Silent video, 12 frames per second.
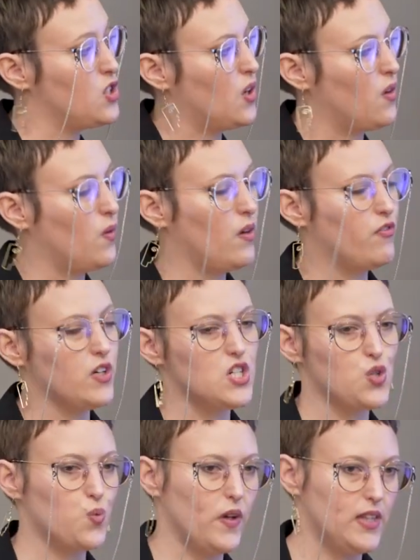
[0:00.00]
So if we
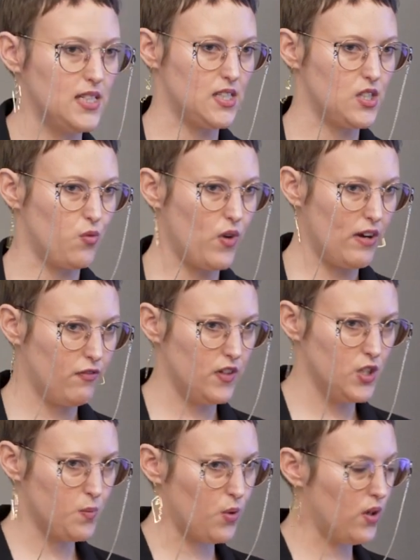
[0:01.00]
just want as a
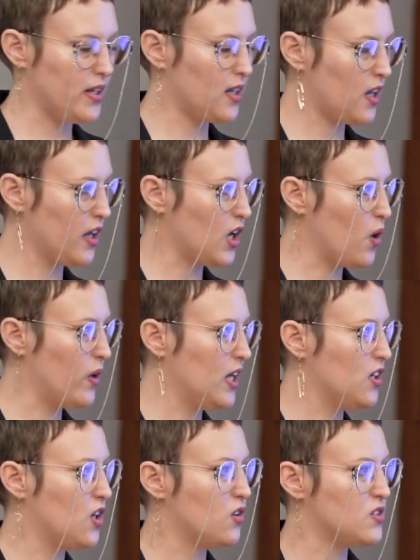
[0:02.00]
reference point, they can go
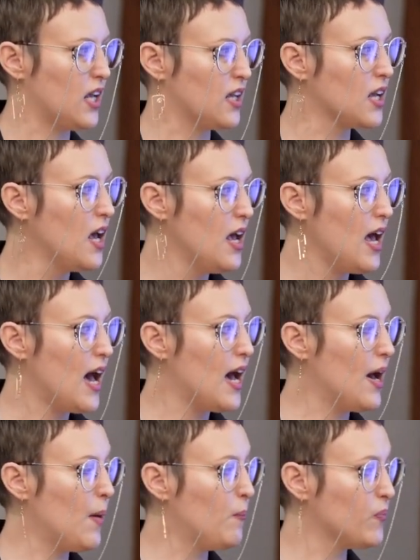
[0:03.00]
in using
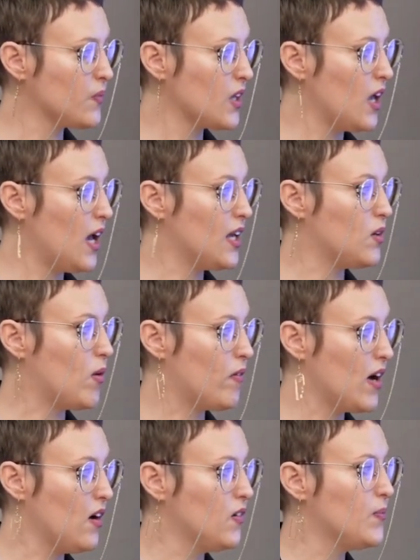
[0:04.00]
a
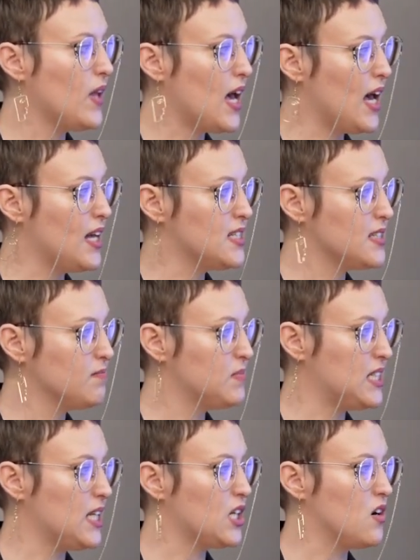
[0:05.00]
URL and
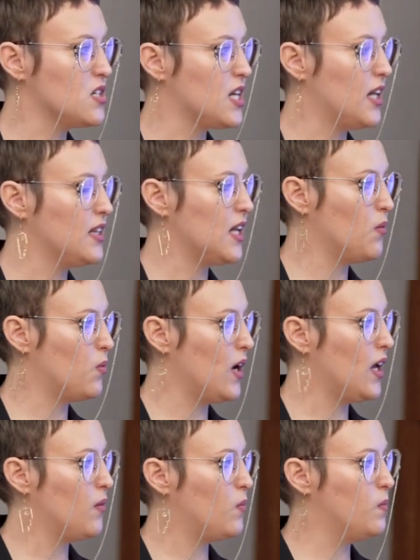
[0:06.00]
see the content that
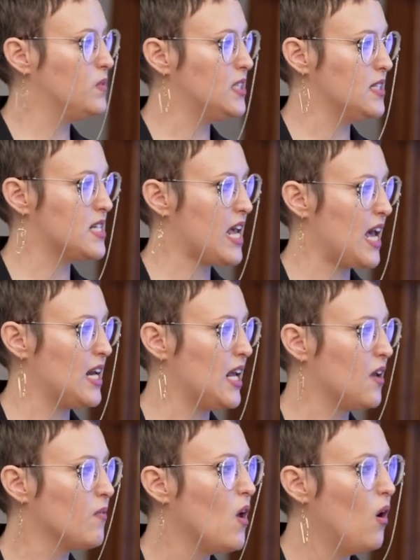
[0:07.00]
we're
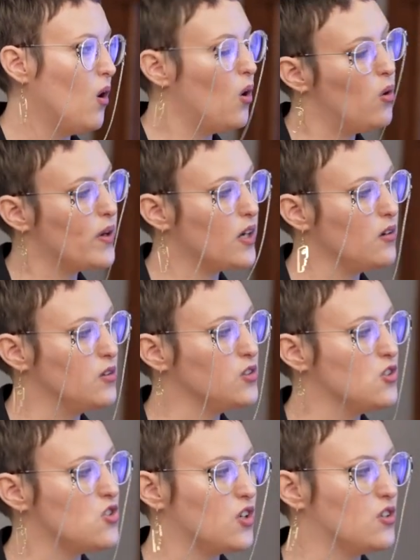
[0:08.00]
syndicating. Or we can
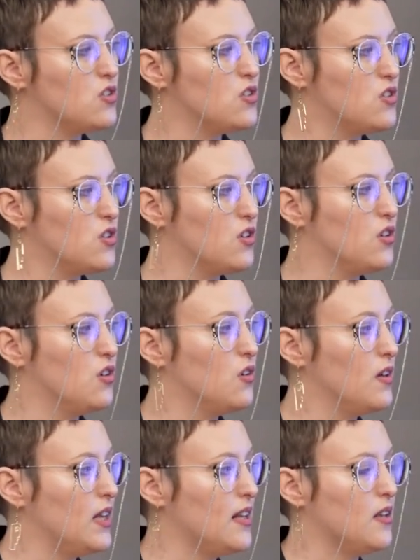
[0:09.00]
also choose
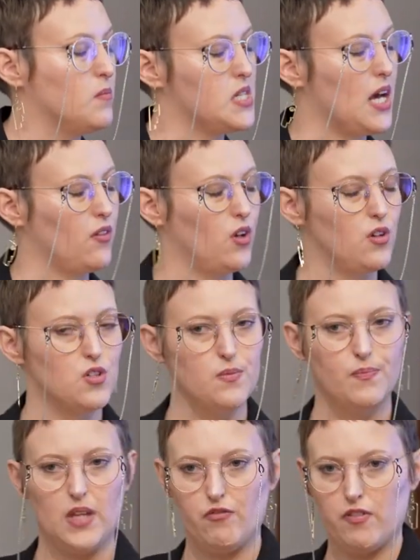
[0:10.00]
to let them download
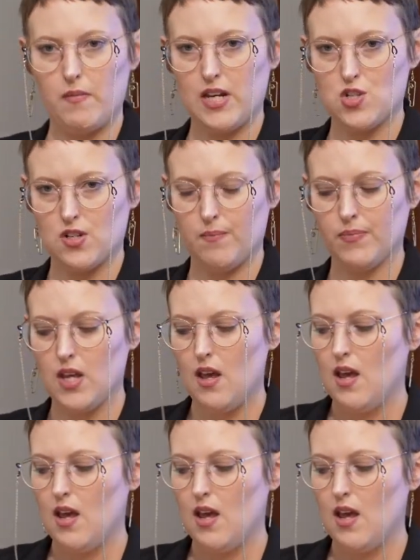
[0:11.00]
information.